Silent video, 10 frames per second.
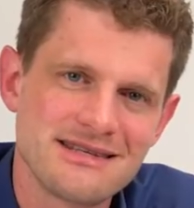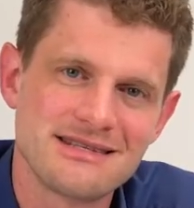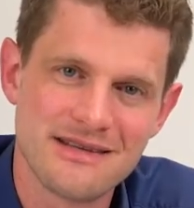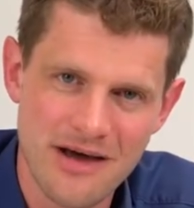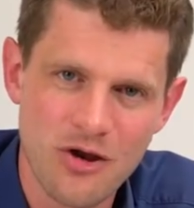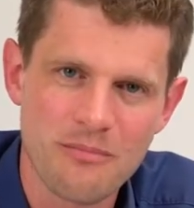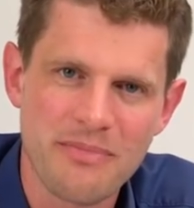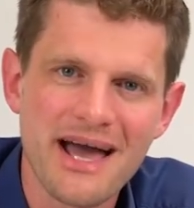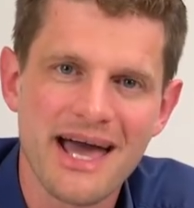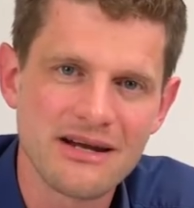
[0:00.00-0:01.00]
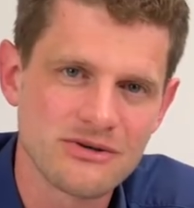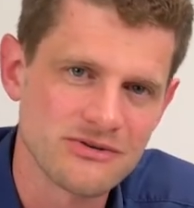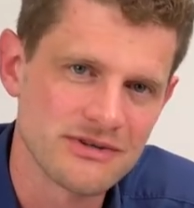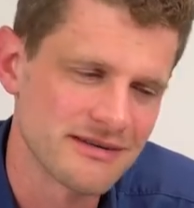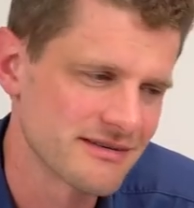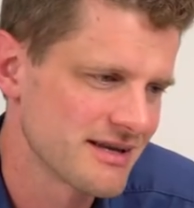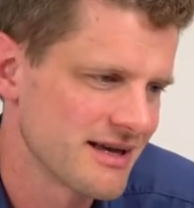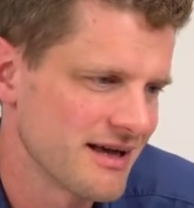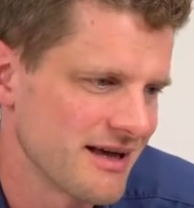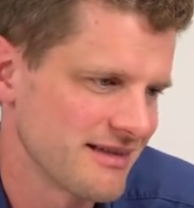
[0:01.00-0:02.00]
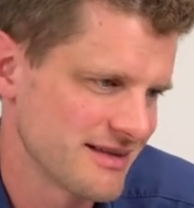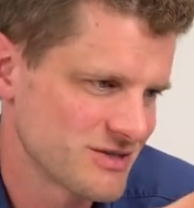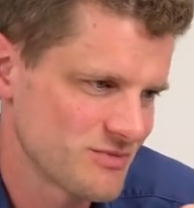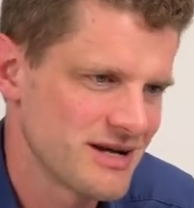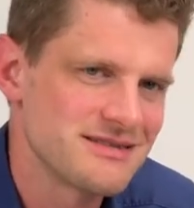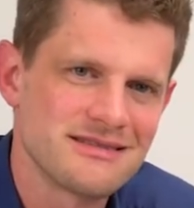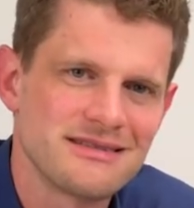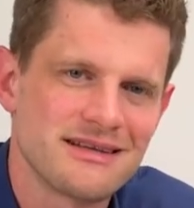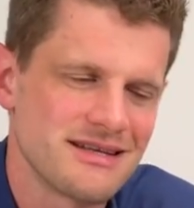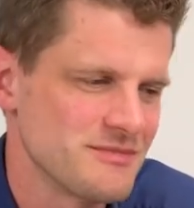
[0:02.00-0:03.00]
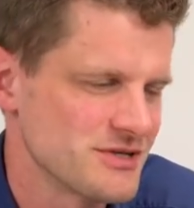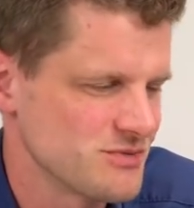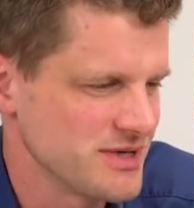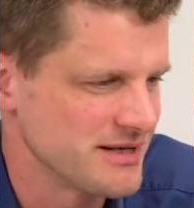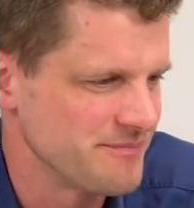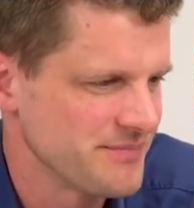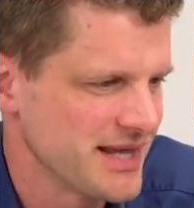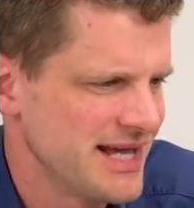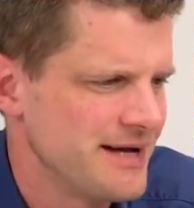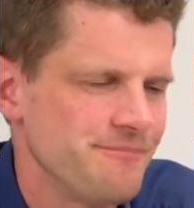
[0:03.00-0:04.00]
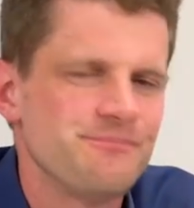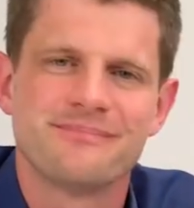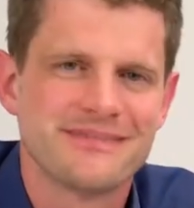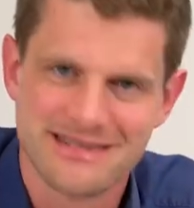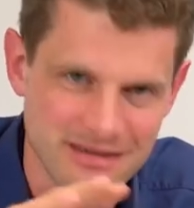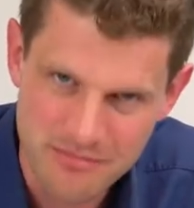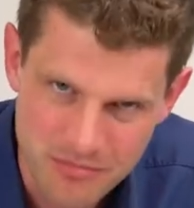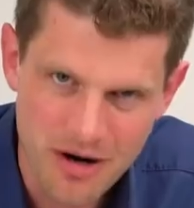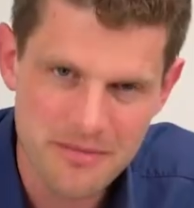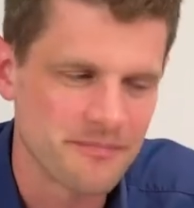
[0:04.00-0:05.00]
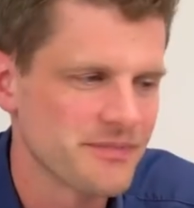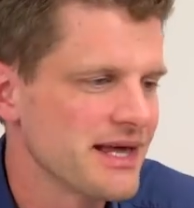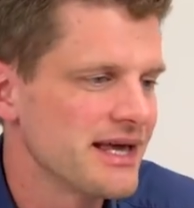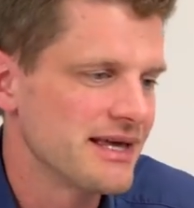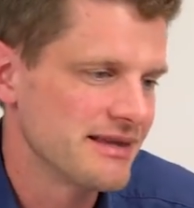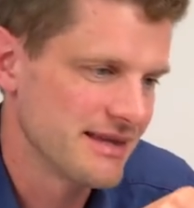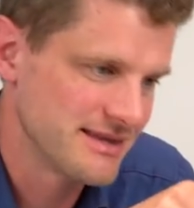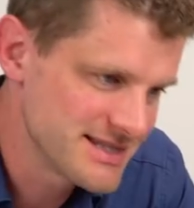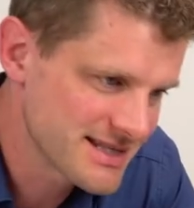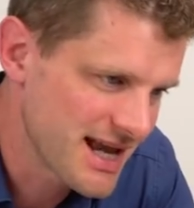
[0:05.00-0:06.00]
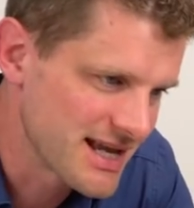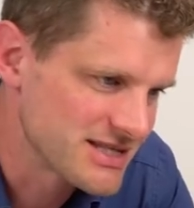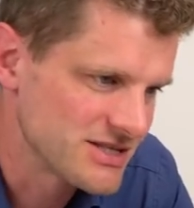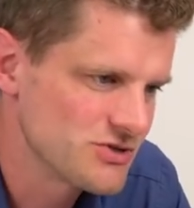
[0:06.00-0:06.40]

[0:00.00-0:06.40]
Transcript: is developed by Head Acoustics, and that's why it's in the Artemis Suite. It's not a problem. In this case,